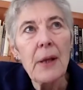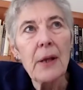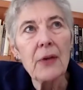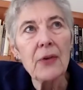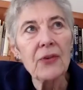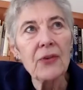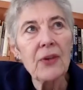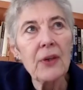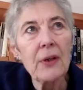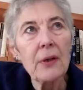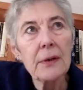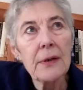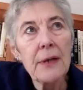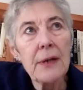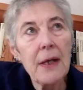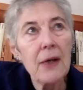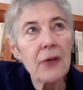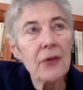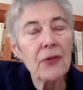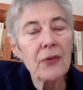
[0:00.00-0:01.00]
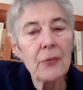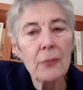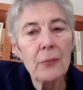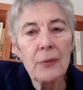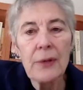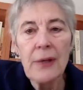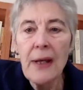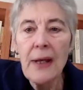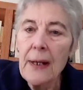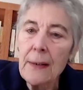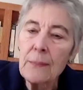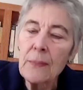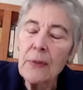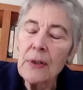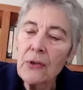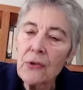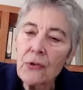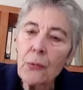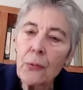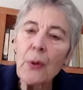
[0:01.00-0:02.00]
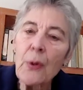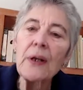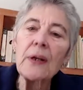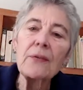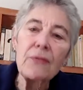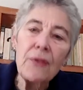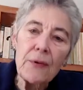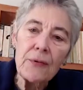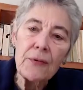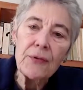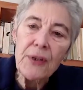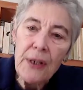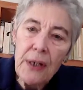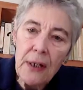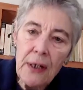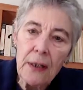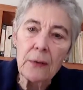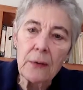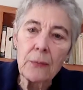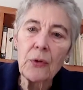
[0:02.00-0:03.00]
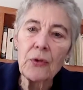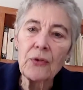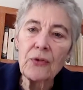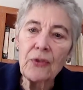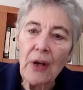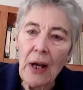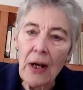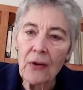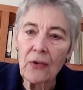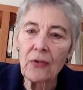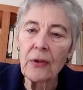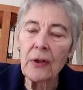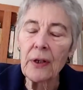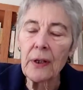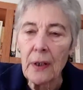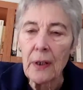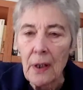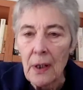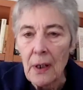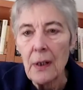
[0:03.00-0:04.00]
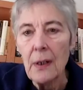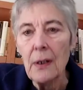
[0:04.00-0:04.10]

Palestinian case that came in 2015, which actually